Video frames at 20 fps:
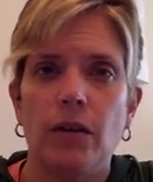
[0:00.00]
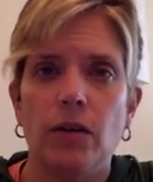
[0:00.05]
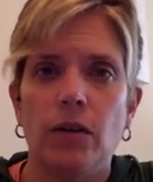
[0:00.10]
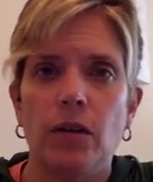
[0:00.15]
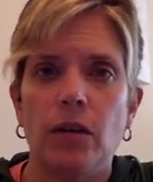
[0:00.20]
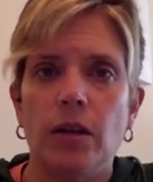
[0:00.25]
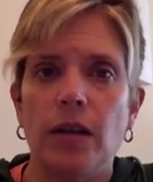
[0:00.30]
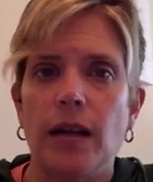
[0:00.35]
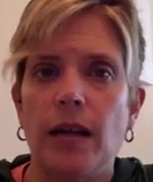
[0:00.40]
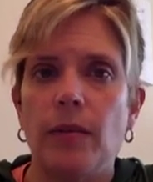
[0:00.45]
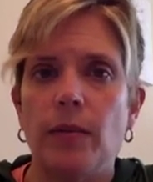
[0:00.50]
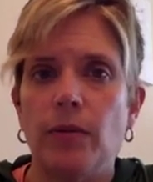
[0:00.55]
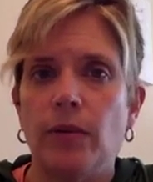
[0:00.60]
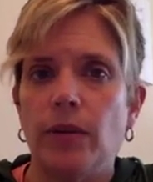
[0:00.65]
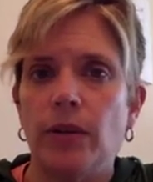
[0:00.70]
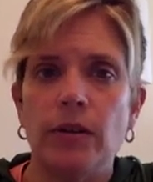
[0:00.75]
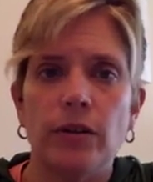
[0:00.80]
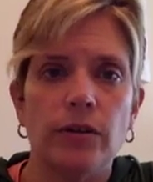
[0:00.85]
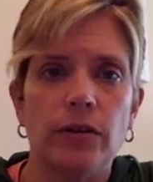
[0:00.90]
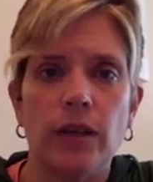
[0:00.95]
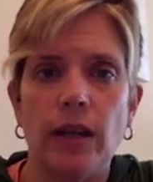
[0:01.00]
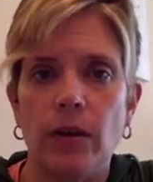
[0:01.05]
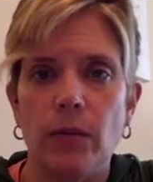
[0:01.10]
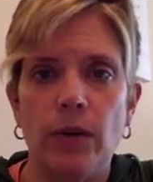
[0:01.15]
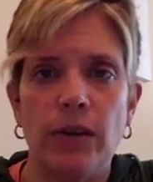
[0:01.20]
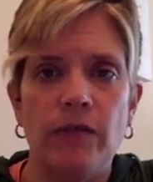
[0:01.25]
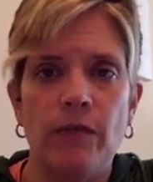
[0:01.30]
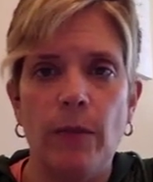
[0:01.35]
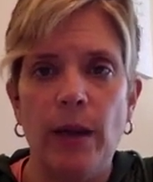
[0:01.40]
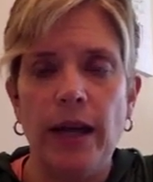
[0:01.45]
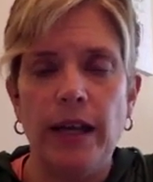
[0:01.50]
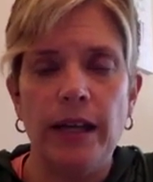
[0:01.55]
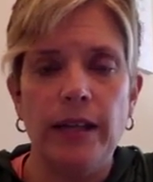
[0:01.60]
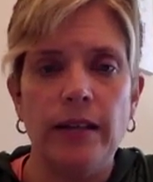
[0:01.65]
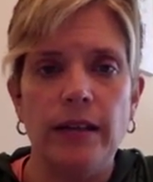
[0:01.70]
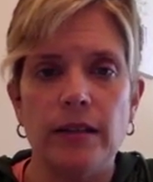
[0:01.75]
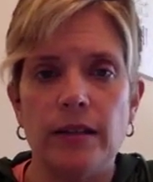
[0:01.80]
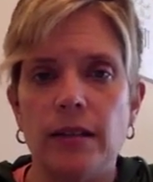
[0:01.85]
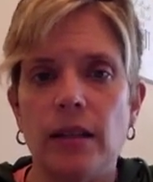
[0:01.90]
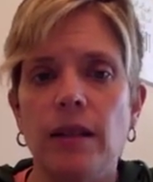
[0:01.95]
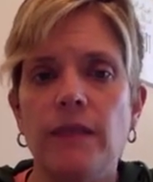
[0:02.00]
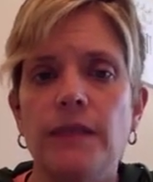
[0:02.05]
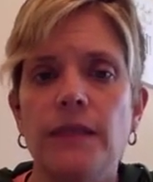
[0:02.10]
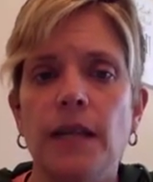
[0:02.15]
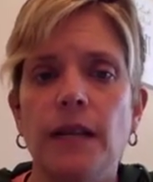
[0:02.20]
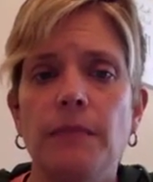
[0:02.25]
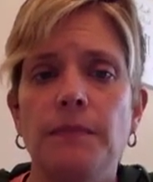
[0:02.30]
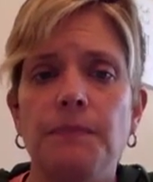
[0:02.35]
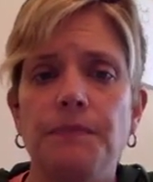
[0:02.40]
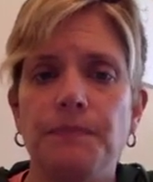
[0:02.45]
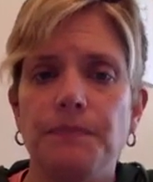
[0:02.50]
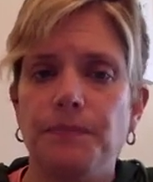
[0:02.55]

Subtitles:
collaborator that we've been in this lifetime.